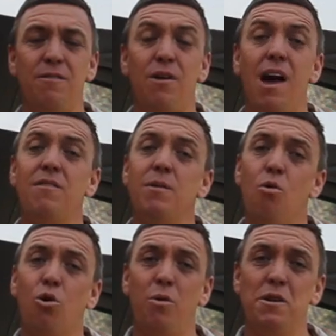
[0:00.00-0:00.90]
If you have any
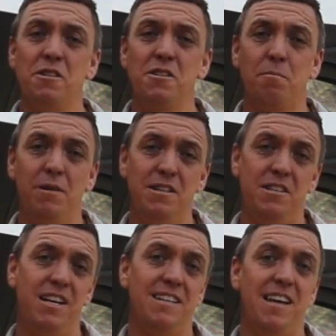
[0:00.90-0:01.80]
more questions, please
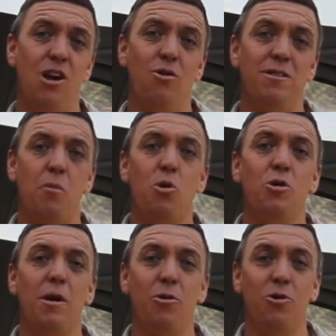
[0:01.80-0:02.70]
check us out on
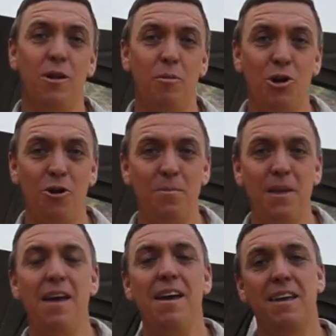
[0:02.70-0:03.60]

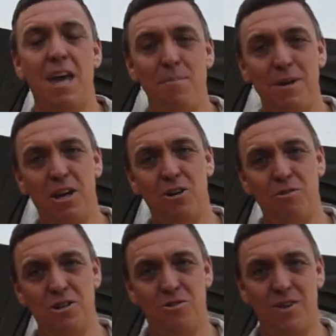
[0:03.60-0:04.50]

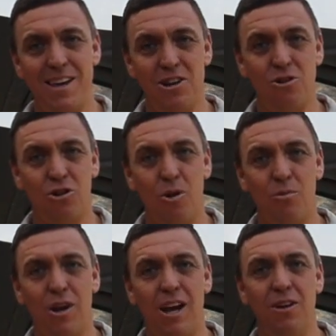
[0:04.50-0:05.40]

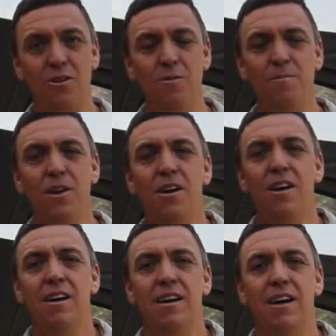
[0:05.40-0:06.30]

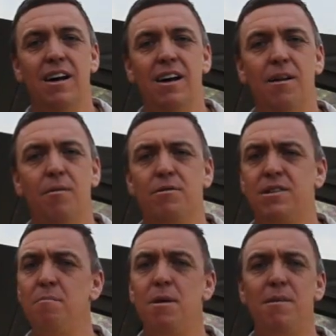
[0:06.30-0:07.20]
www.campingcountryaaustralia.com.au.
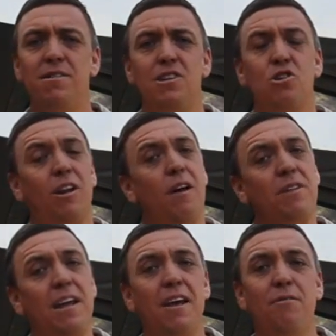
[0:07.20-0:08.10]
Send me a message, I'd love
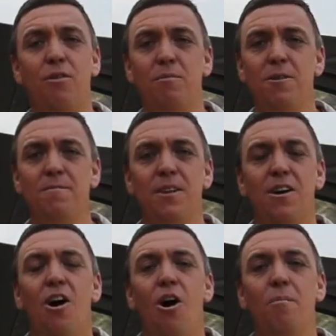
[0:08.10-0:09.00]
to hear from you.
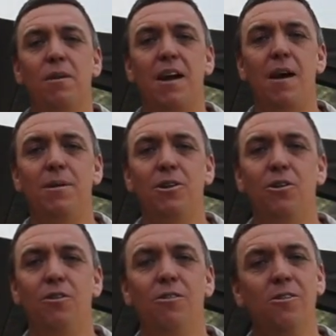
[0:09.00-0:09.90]
I'm the Camping
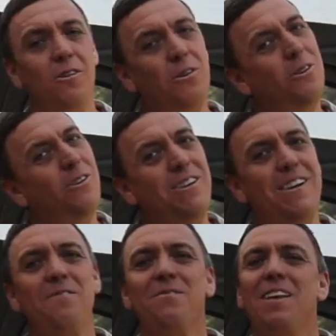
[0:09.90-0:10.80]
Guru, good on
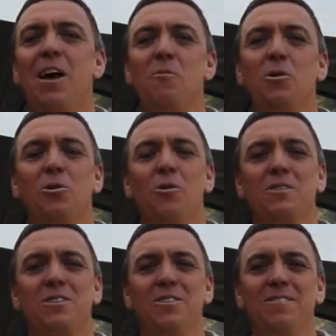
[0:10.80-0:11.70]
you, and we'll talk
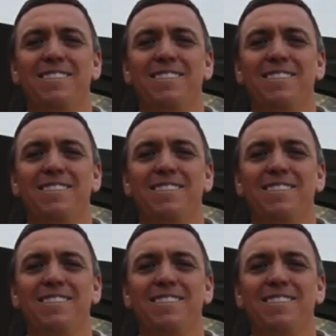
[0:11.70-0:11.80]
soon.